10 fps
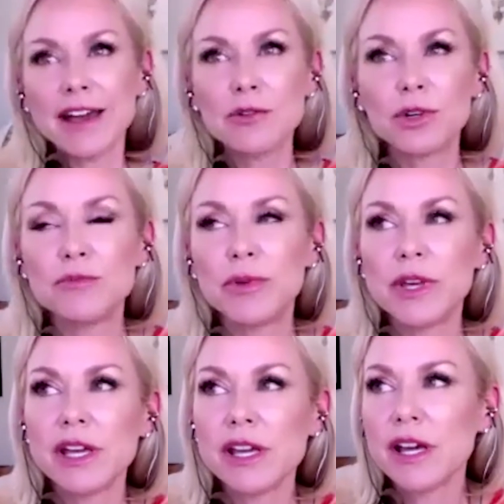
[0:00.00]
would
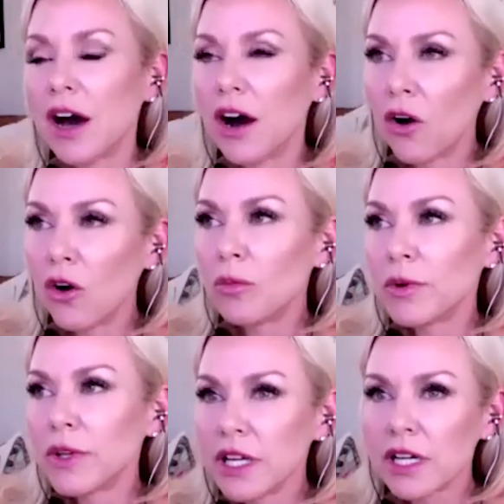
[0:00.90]
be
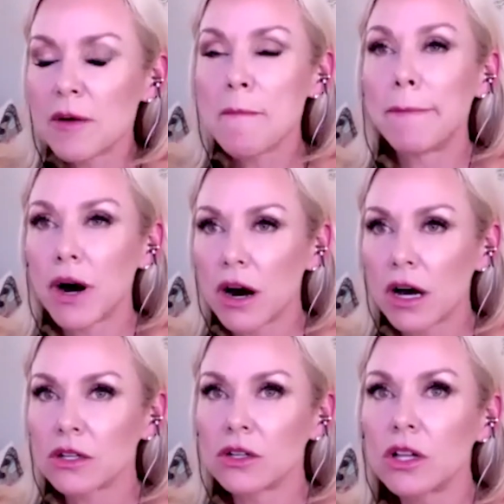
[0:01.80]
opening a
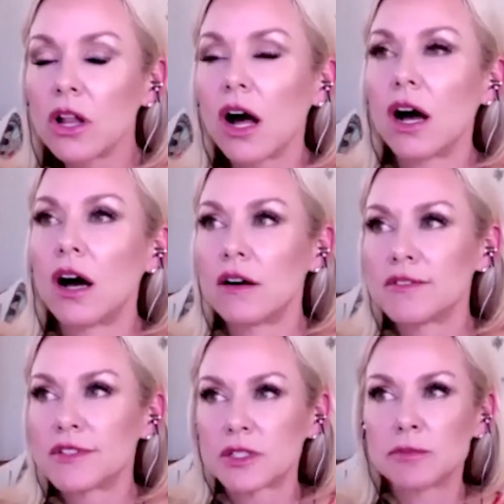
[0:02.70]
bottle of
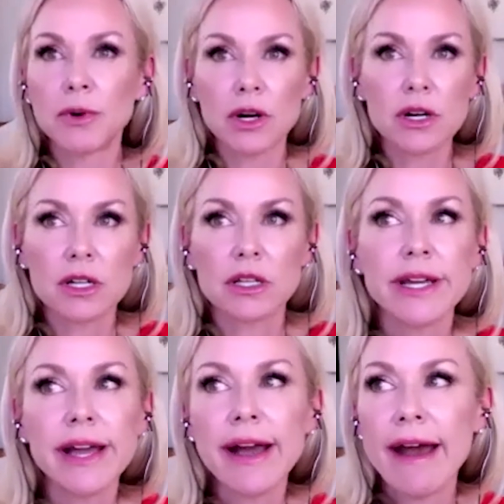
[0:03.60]

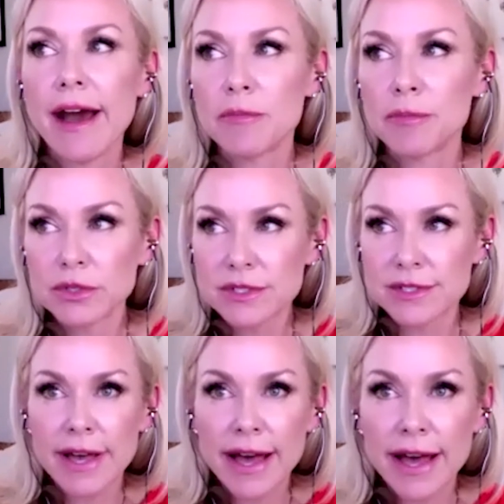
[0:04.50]
sparkling apple
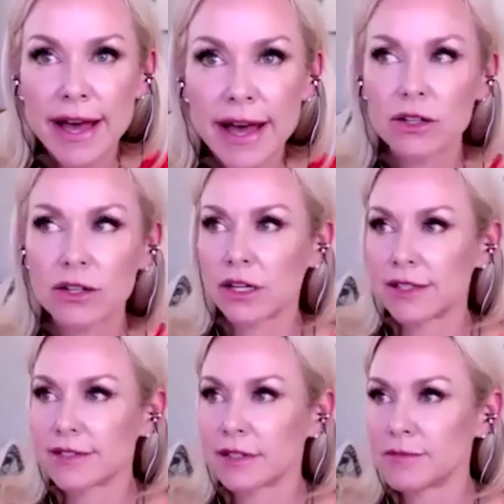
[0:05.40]
cider
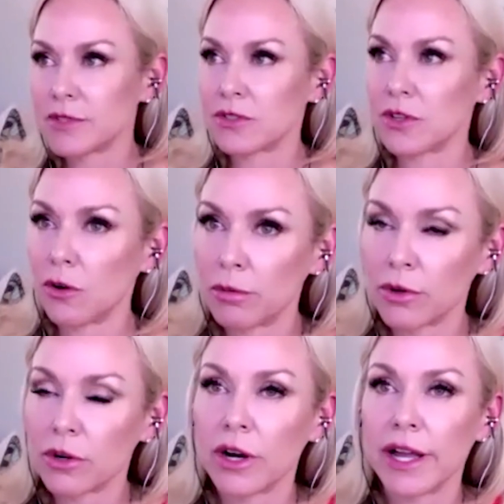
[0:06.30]
because I'm
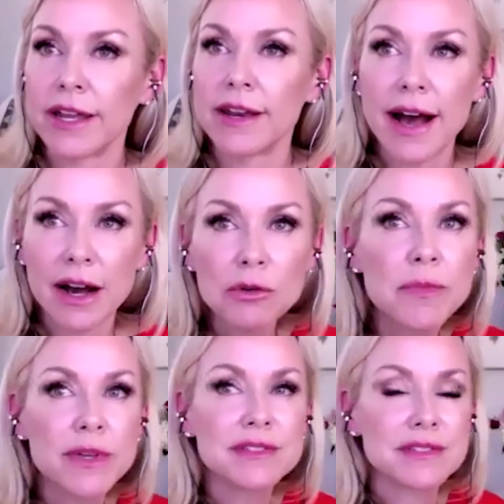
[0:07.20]
sober, and I would
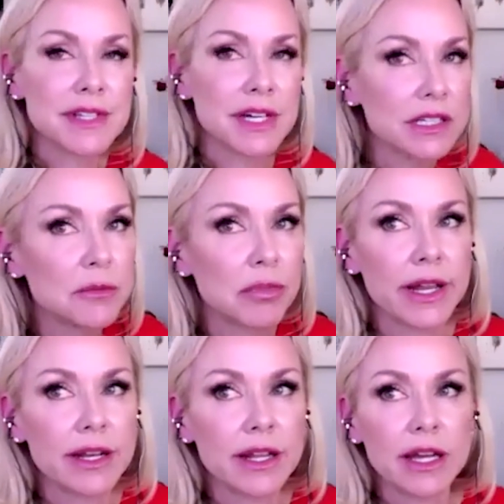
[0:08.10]
be
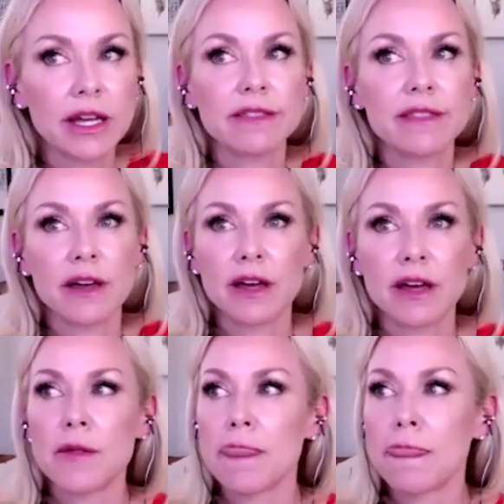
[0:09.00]
celebrating the.